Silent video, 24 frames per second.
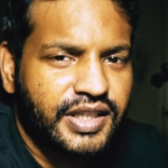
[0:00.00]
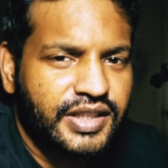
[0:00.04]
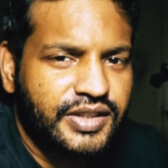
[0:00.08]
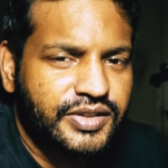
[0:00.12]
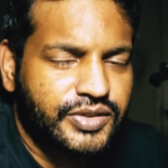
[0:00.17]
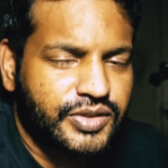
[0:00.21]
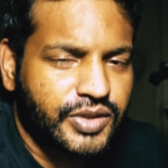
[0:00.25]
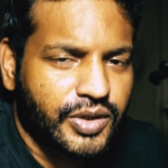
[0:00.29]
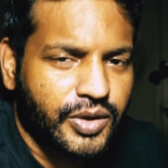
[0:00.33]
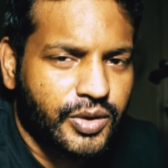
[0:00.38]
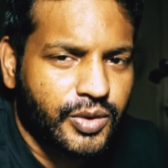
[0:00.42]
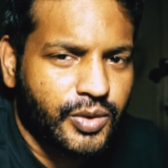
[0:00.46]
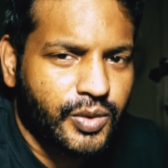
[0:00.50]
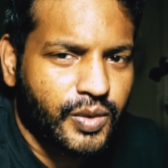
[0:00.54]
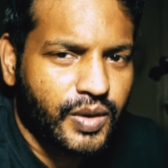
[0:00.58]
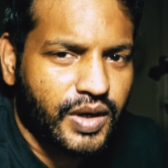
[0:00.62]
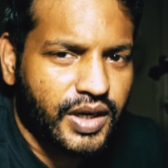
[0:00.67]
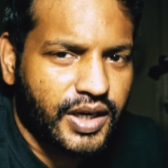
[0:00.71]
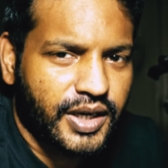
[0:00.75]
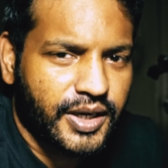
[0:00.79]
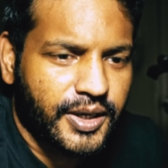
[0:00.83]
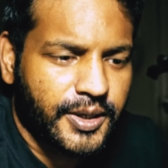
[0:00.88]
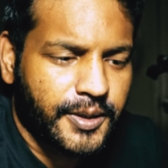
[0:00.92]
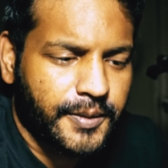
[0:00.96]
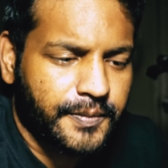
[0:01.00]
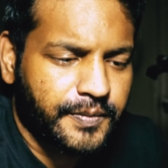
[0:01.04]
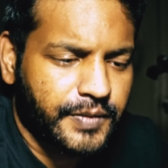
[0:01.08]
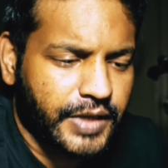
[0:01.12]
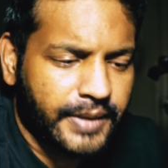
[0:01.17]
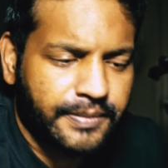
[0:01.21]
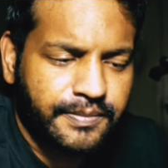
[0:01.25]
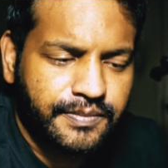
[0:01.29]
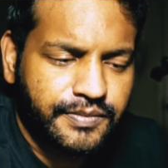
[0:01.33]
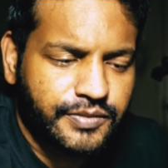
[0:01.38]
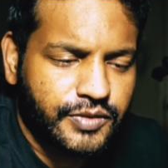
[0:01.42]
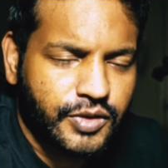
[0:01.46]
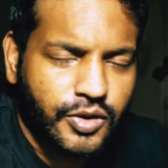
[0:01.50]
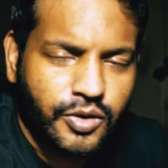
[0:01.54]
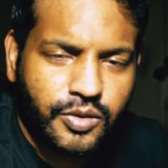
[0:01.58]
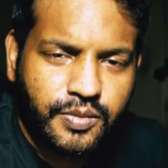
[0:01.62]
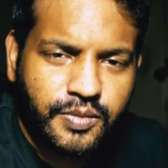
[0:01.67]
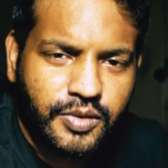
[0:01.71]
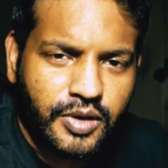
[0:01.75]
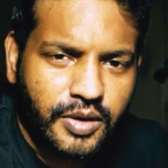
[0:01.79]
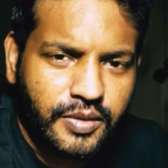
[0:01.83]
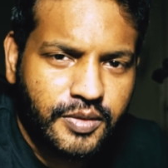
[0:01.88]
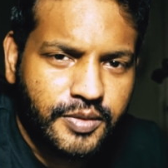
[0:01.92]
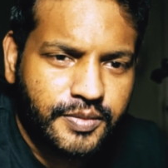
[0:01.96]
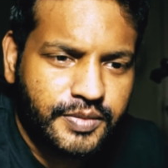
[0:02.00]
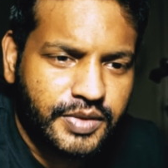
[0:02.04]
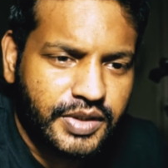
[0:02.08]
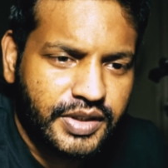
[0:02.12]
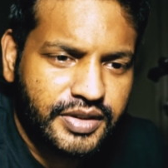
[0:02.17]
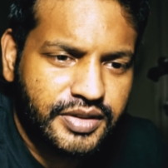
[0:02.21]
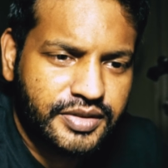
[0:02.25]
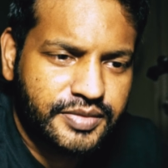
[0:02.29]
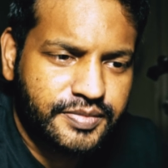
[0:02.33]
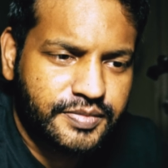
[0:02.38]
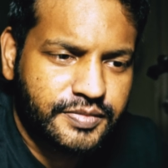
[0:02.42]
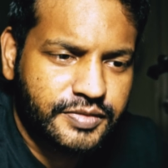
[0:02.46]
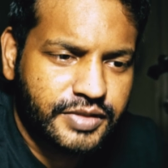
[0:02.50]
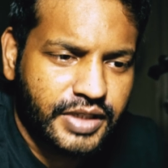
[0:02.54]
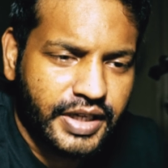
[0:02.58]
So yeah, no problem here.